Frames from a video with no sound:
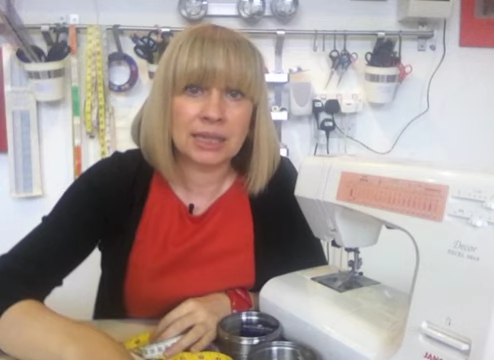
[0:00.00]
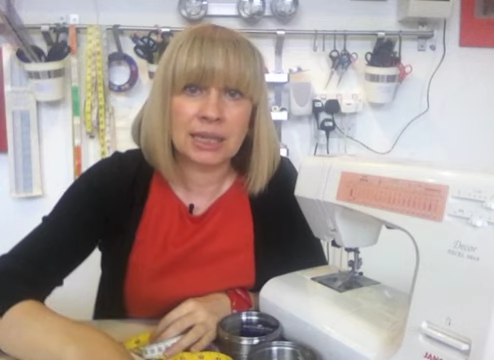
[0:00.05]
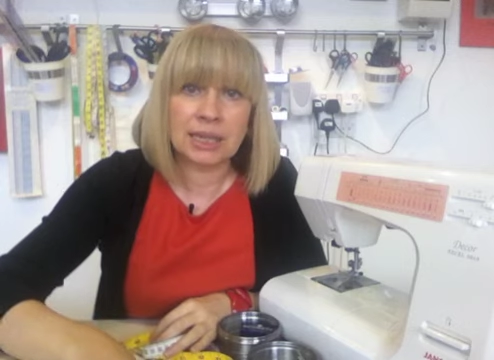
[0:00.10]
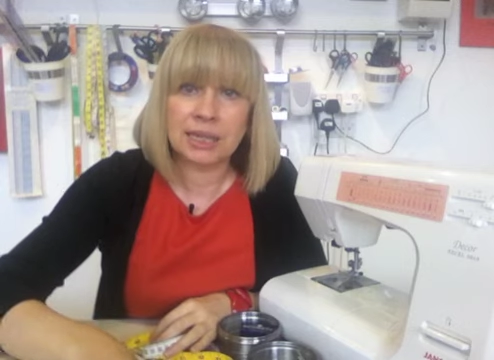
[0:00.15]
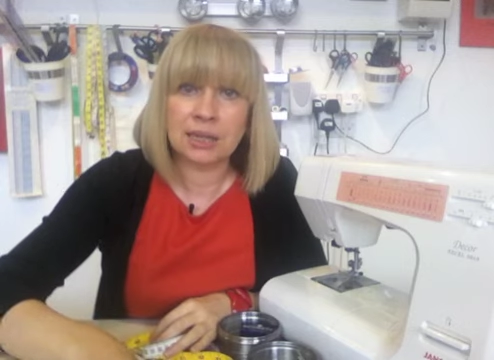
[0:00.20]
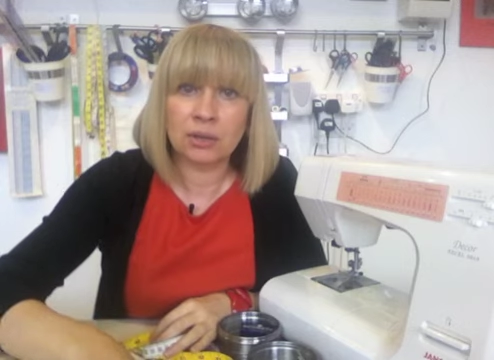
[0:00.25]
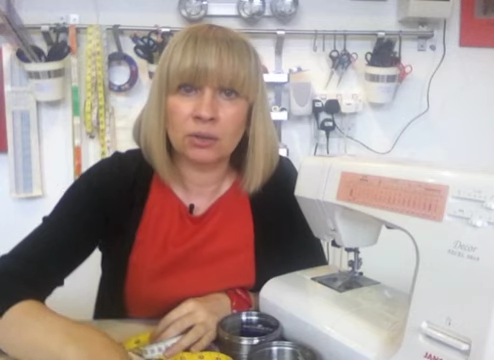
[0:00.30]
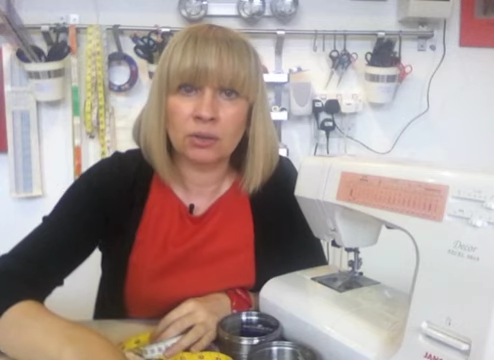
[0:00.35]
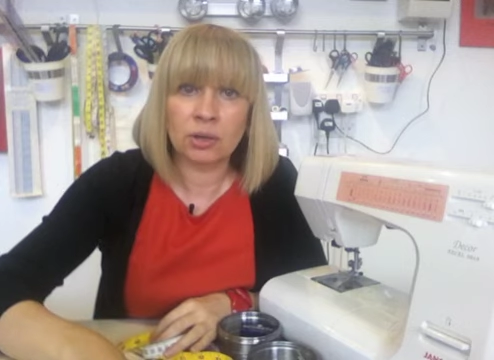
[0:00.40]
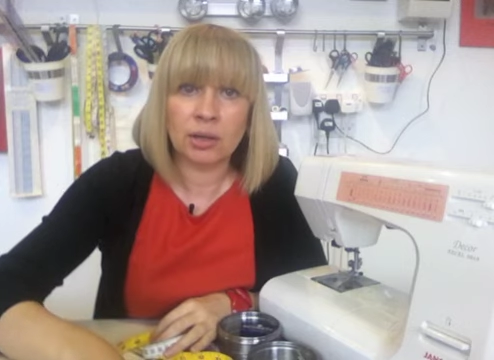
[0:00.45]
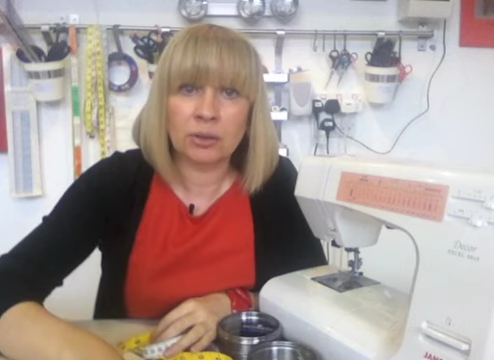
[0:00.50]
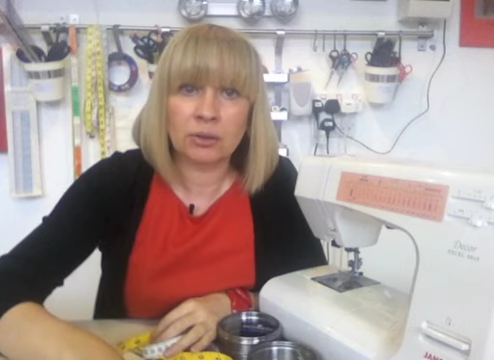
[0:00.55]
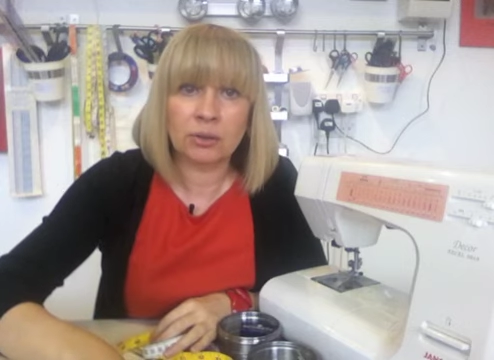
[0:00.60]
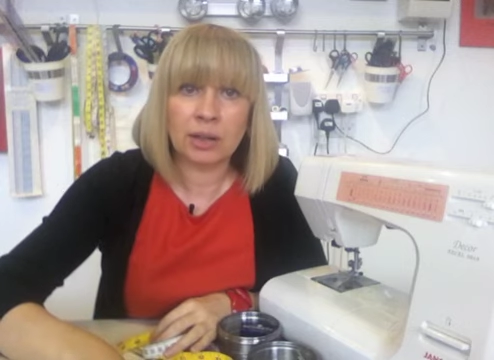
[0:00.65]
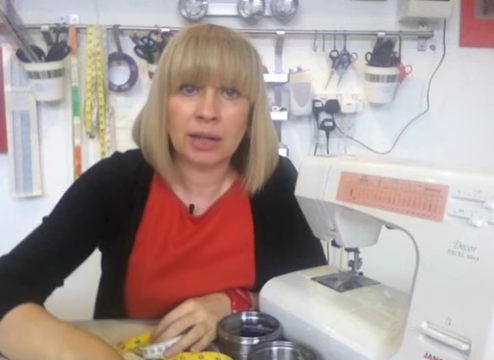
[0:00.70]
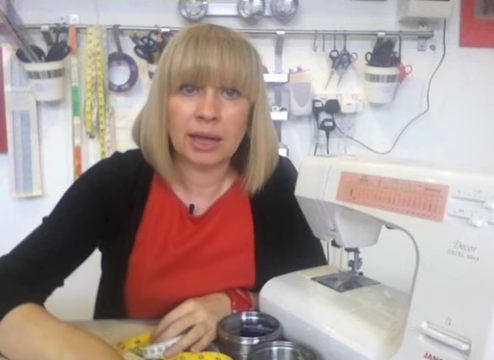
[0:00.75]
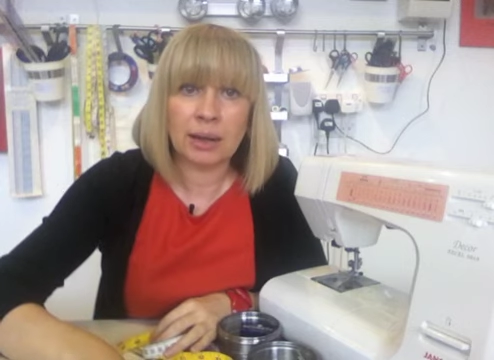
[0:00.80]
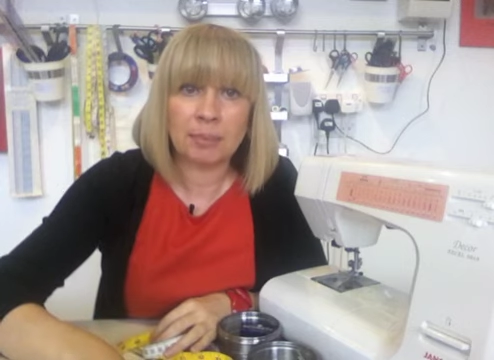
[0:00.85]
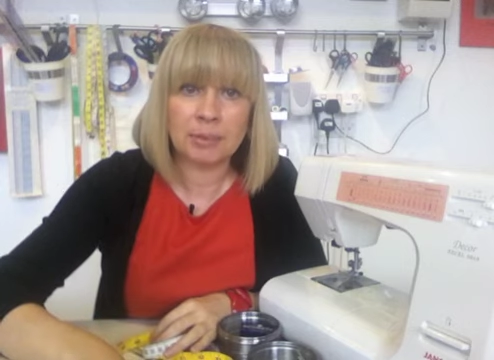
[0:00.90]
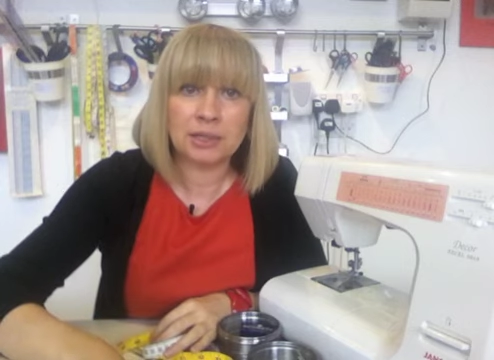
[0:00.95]
in your
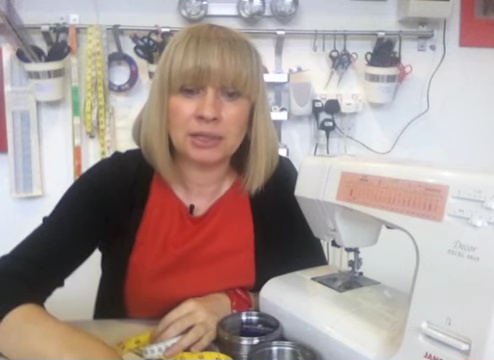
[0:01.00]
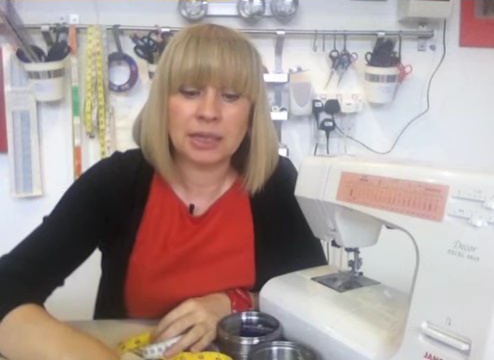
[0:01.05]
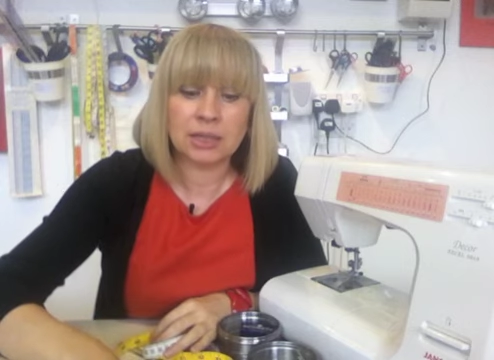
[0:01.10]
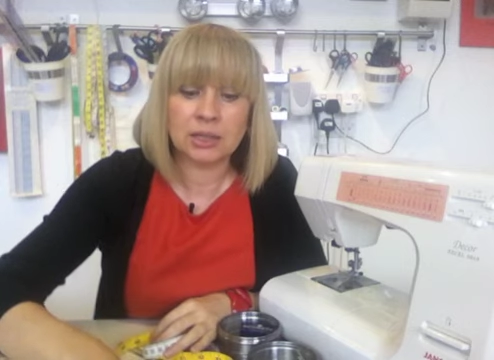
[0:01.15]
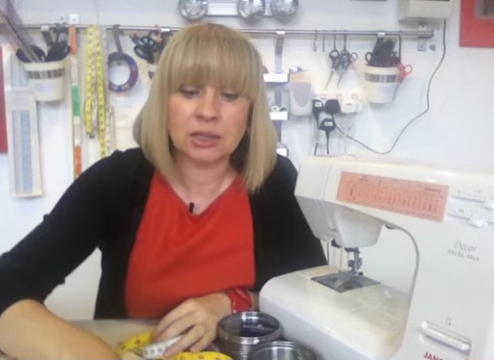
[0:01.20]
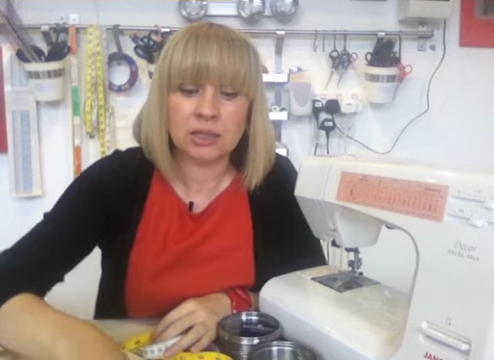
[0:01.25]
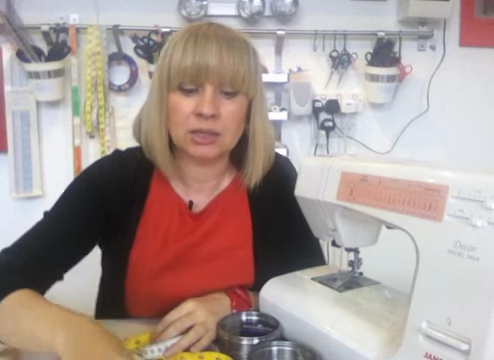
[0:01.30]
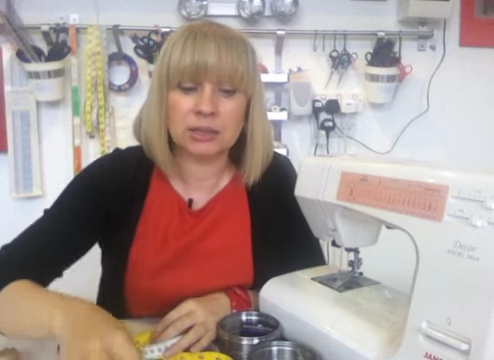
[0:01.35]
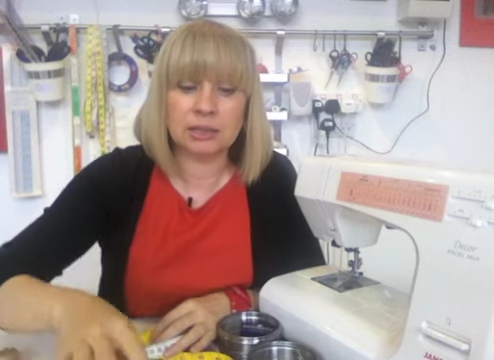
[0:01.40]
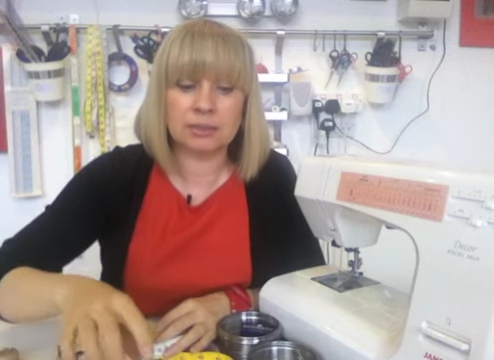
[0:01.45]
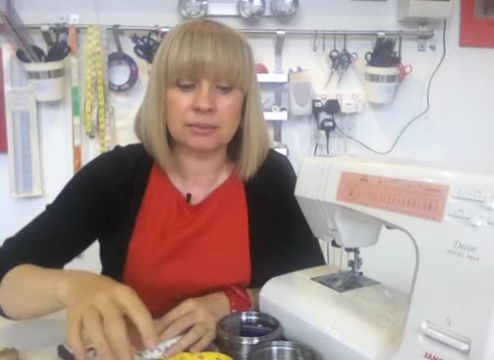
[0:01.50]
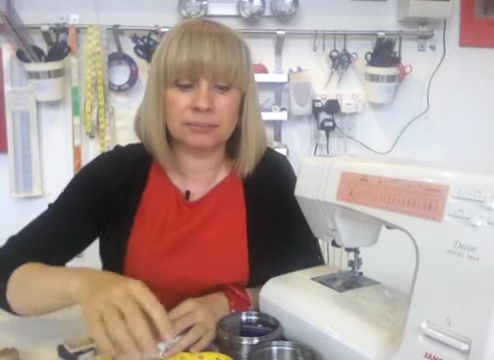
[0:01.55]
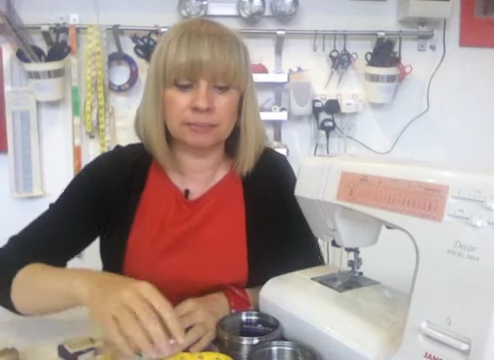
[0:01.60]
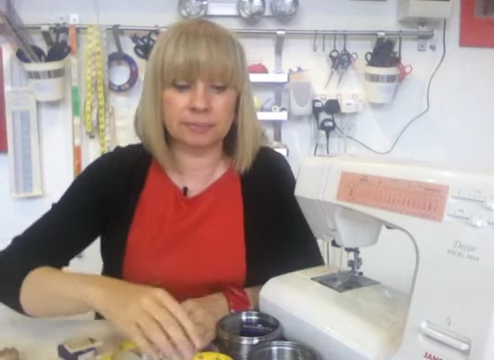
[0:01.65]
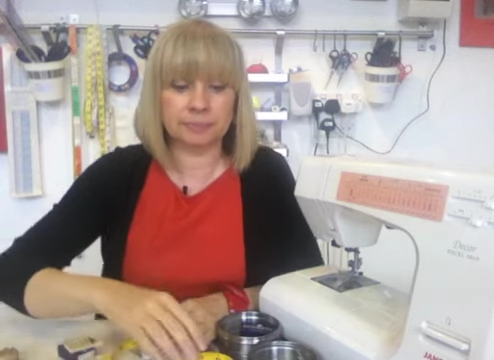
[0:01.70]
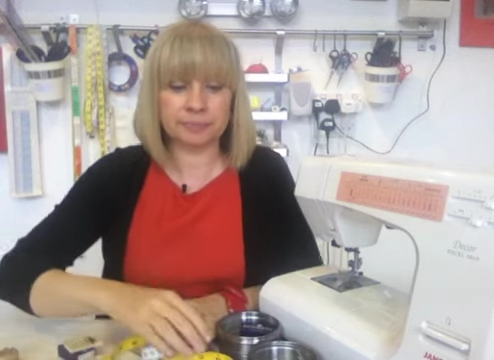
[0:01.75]
local haberdashers.